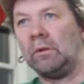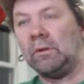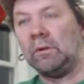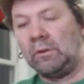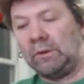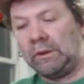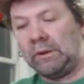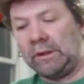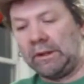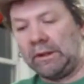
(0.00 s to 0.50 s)

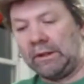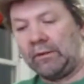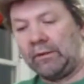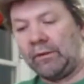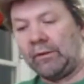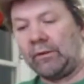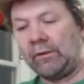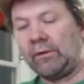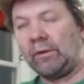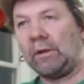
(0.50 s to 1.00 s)
That gives
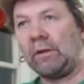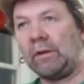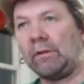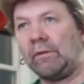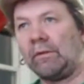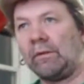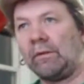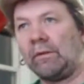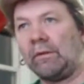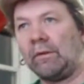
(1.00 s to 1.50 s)
us
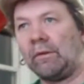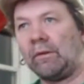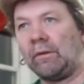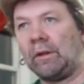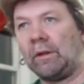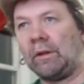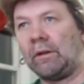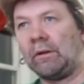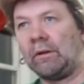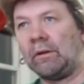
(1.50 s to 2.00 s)
enough
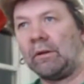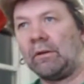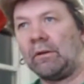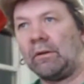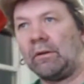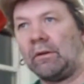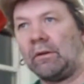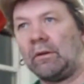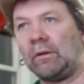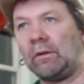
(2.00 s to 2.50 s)
there,
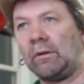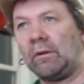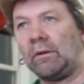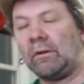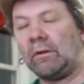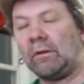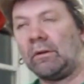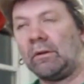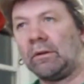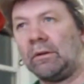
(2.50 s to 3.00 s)

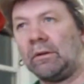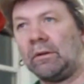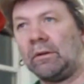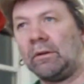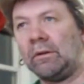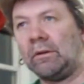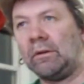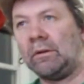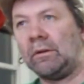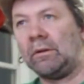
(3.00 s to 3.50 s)
correct?
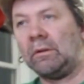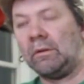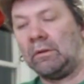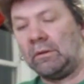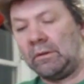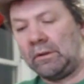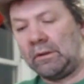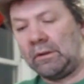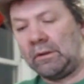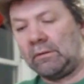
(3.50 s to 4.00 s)

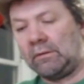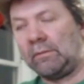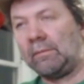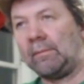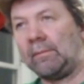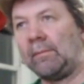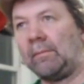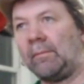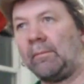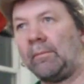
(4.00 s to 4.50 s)
No.
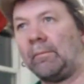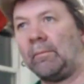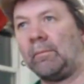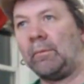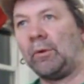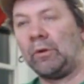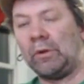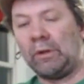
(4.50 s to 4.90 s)
0.8.